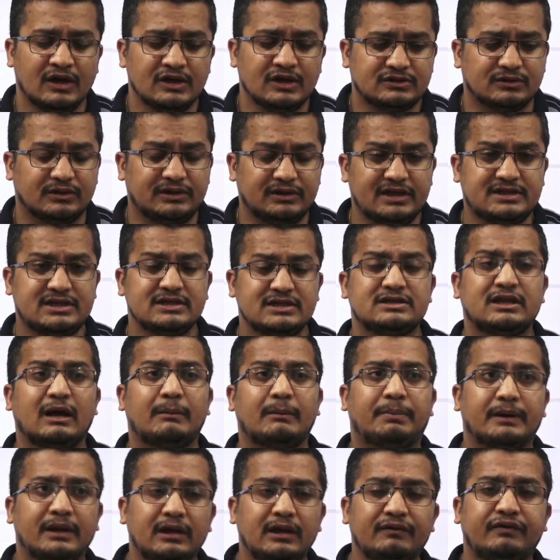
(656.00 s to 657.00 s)
So this is the
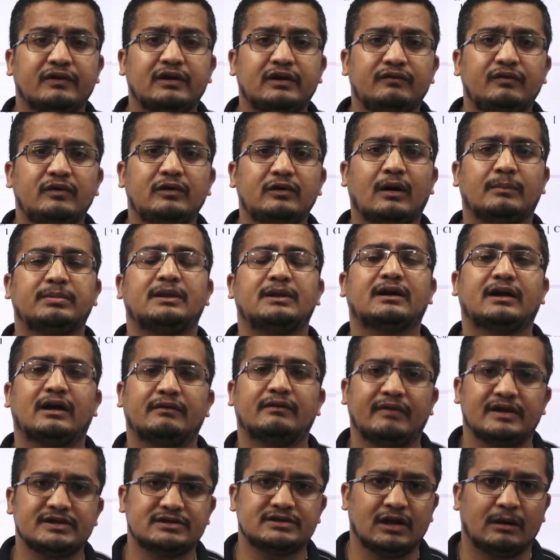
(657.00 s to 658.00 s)
brief review of the
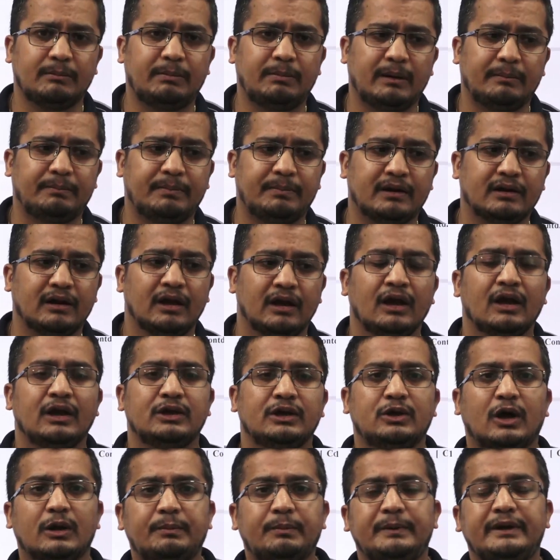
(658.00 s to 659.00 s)
conventional paper.
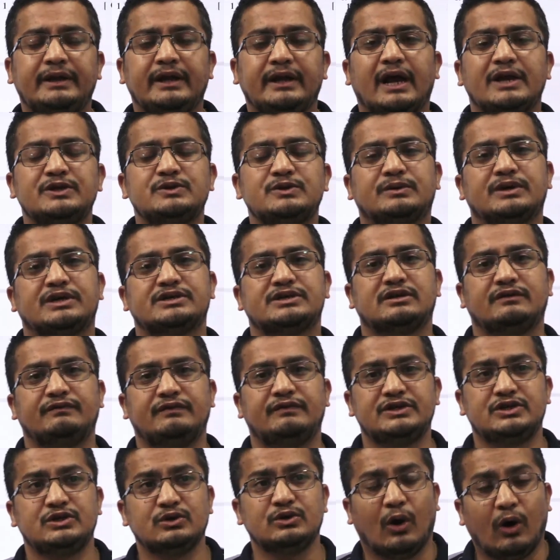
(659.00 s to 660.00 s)
YourPedia education
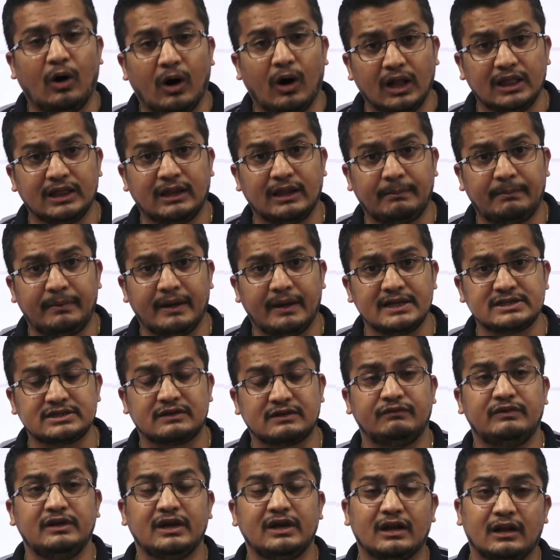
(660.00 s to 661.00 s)
wish you all the best.
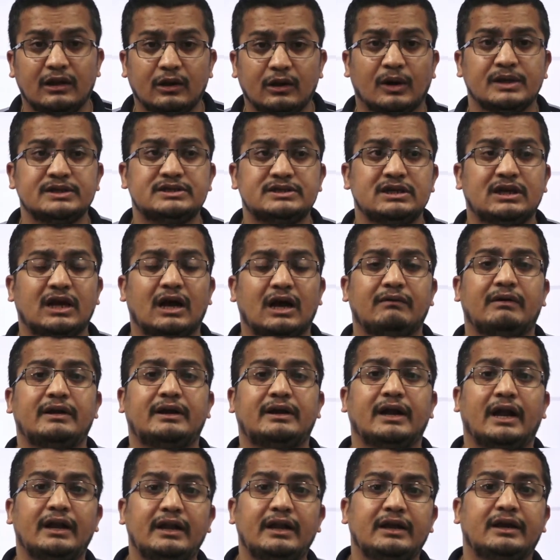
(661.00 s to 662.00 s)
We are launching our
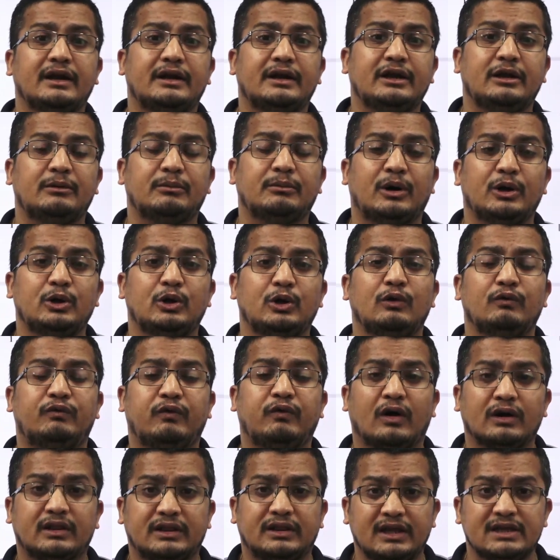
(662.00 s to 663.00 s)
dedicated module
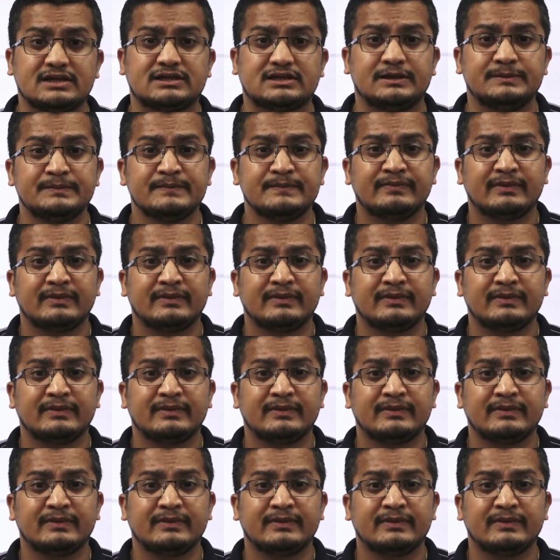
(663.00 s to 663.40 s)
for this